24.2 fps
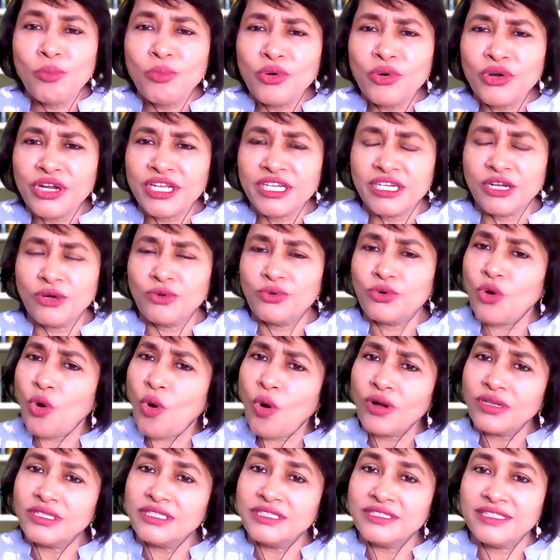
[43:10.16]
putting down
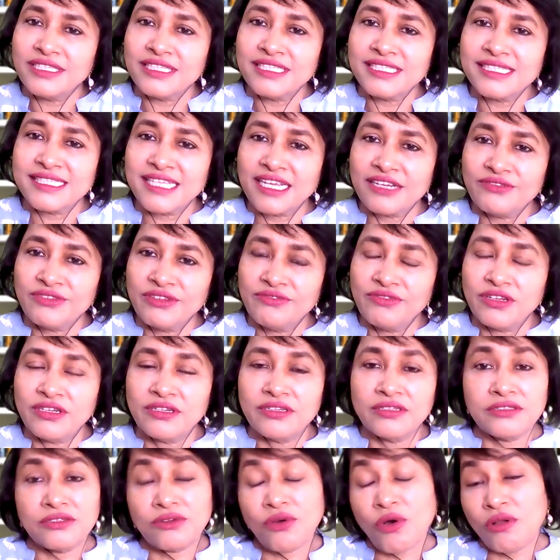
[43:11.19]
all the things that we've
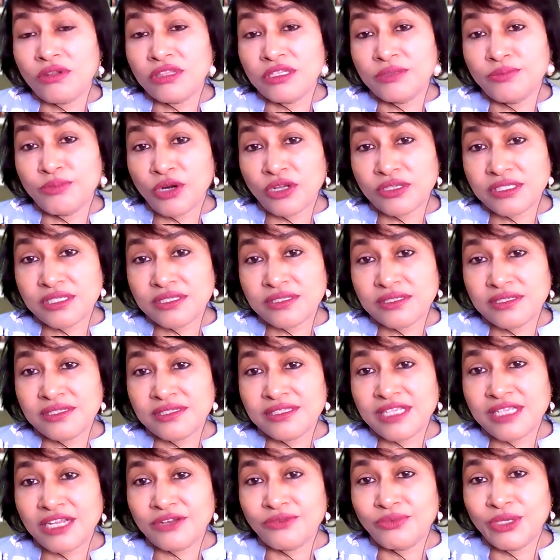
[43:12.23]
learned, all the
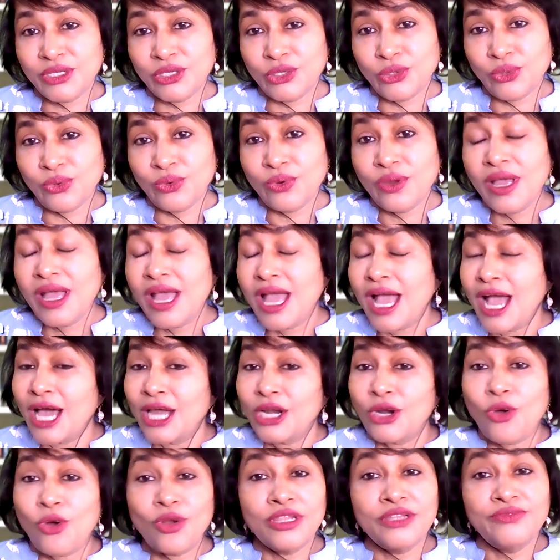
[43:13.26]
processes that we know,
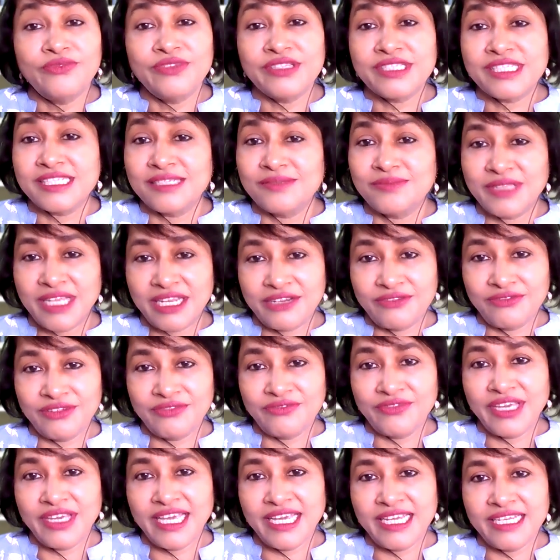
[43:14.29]
and all the wisdom that
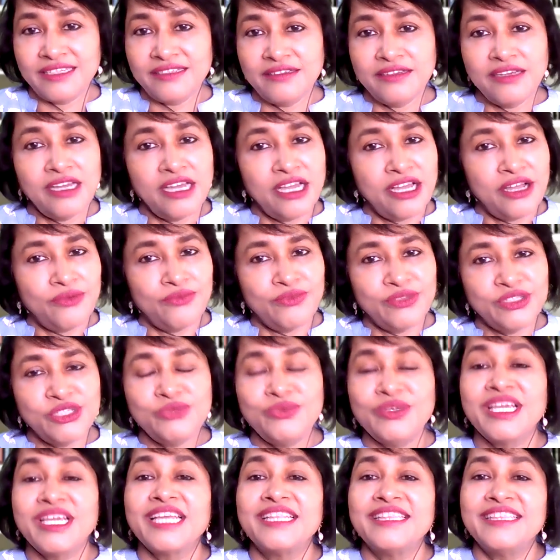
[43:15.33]
we've gained, which
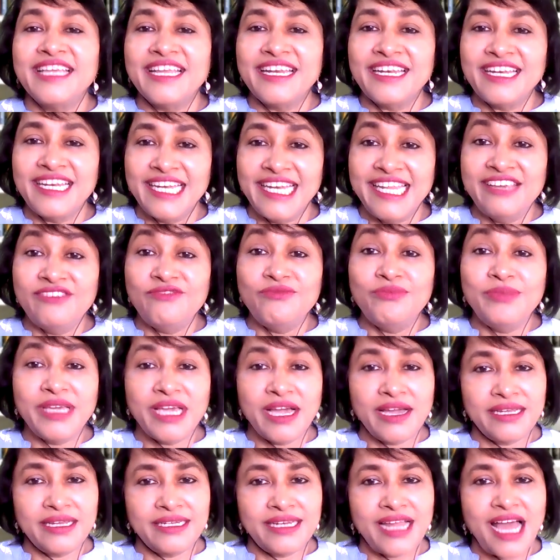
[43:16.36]
we can then leave
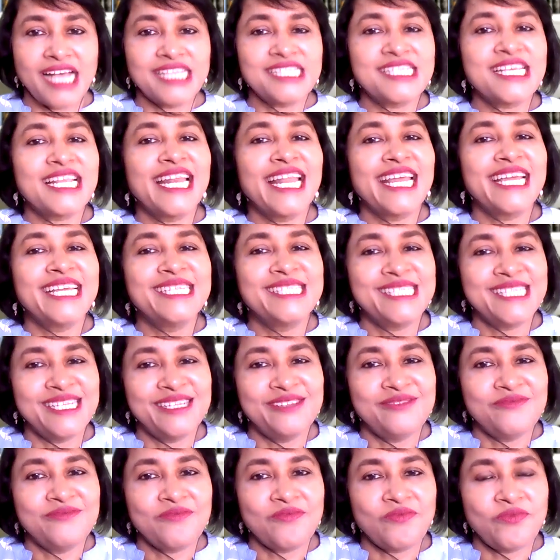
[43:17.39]
behind as a
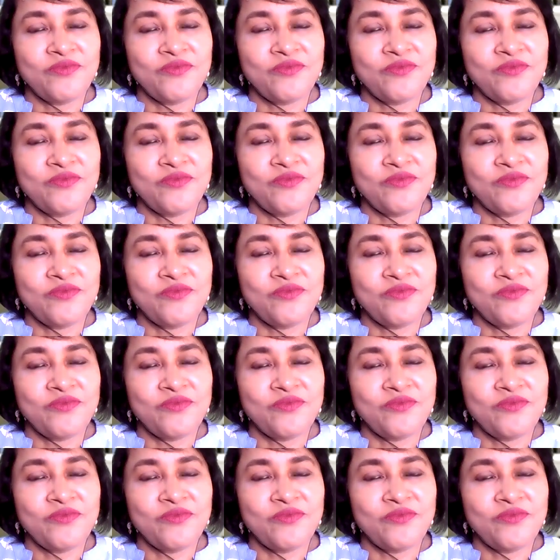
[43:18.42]
legacy